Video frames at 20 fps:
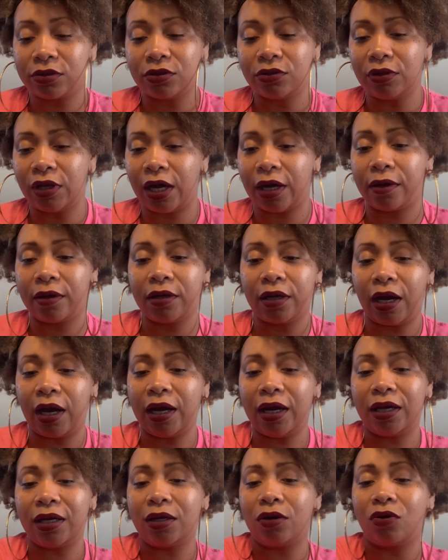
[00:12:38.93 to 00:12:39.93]
You like, look, I
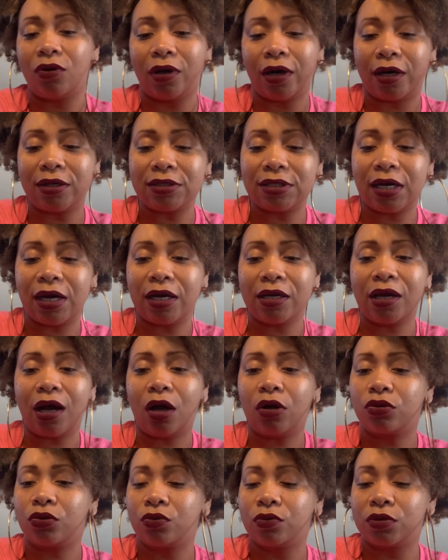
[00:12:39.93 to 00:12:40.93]
ain't going outside.
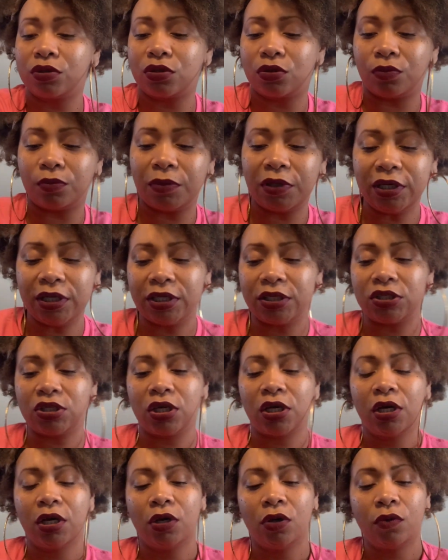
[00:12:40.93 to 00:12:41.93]
Y'all doing too much.
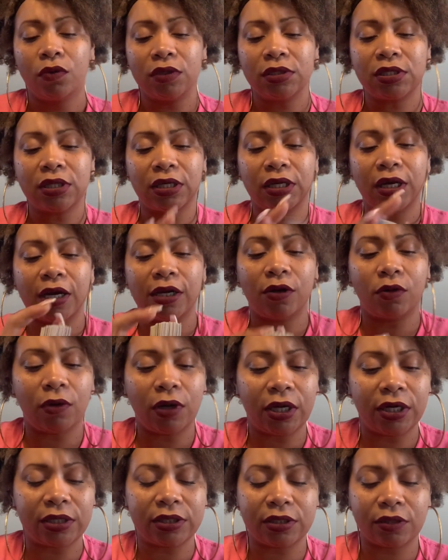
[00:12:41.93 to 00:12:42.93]
What's the Knight of
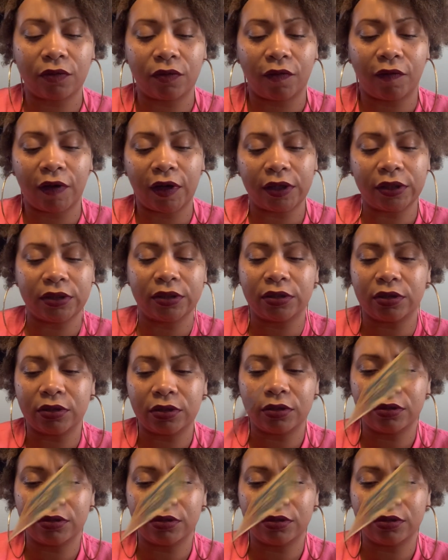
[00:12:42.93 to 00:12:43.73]
Wands in reverse?